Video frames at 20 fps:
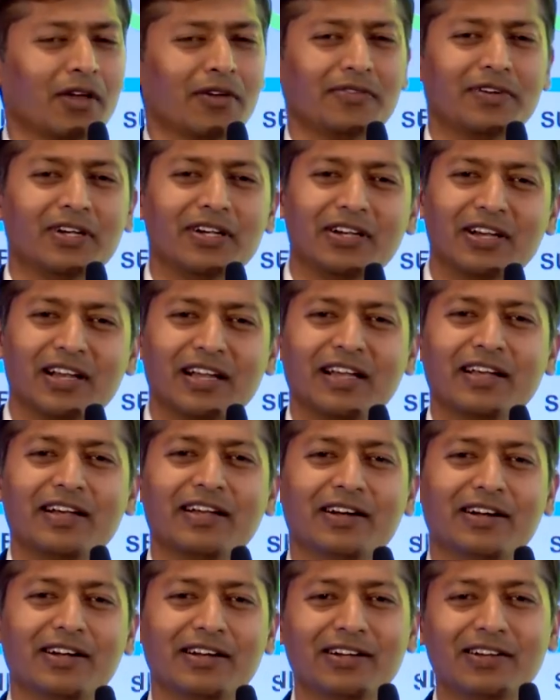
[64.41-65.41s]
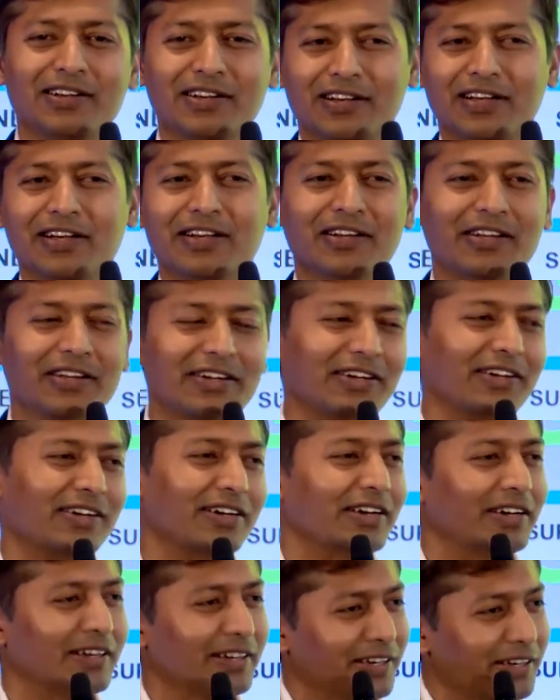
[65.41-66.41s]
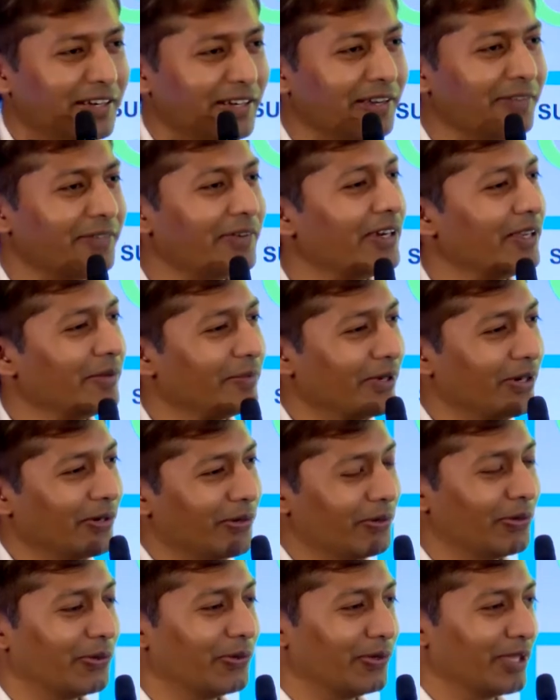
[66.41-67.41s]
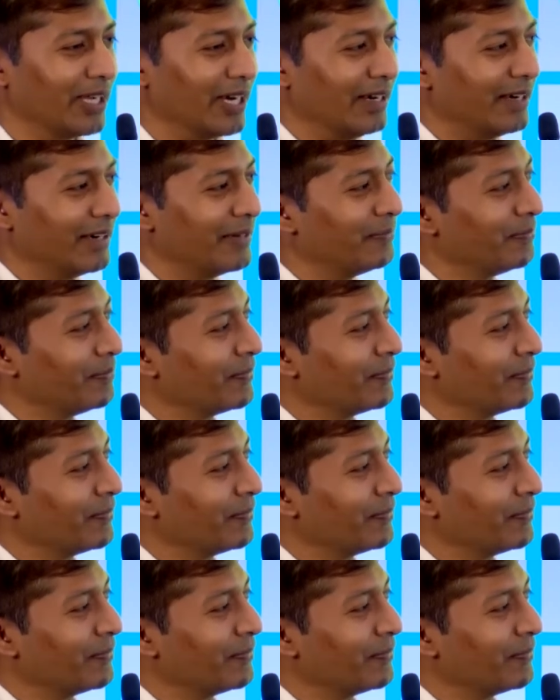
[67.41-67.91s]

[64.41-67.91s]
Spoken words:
We tried hard, never able to do that.